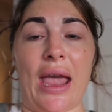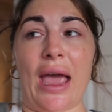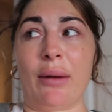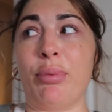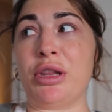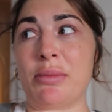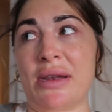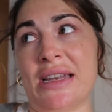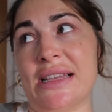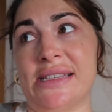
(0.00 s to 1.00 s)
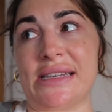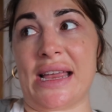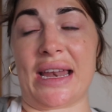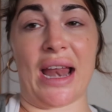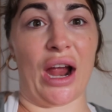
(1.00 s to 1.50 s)
and put them in a
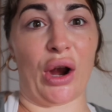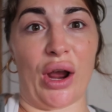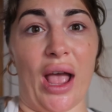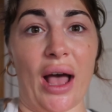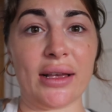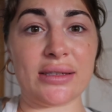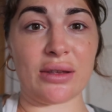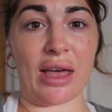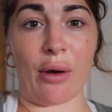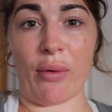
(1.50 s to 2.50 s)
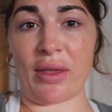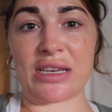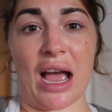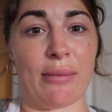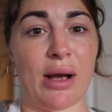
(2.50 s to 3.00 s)
designated area so that when the
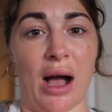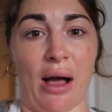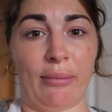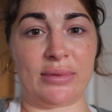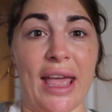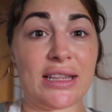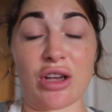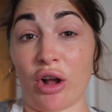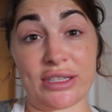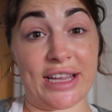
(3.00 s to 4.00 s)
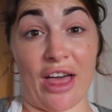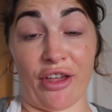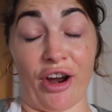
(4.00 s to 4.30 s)
time comes, it's all together.